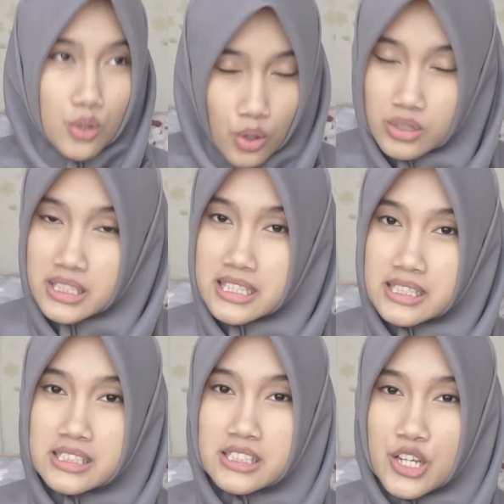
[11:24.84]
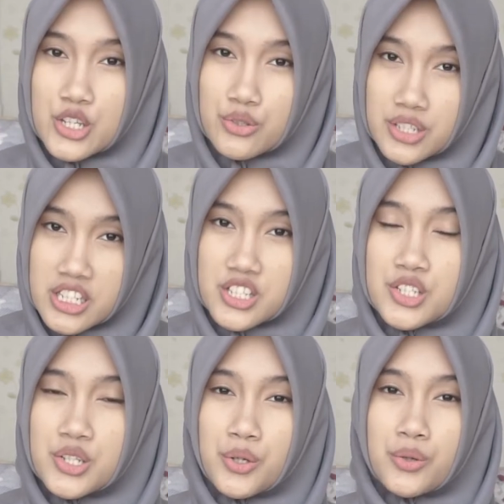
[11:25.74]
goal is you need
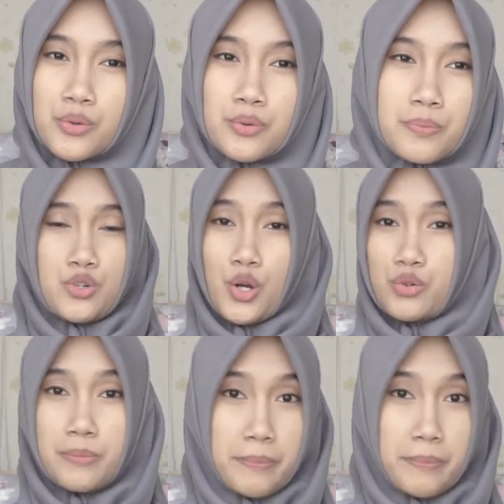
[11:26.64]
to know the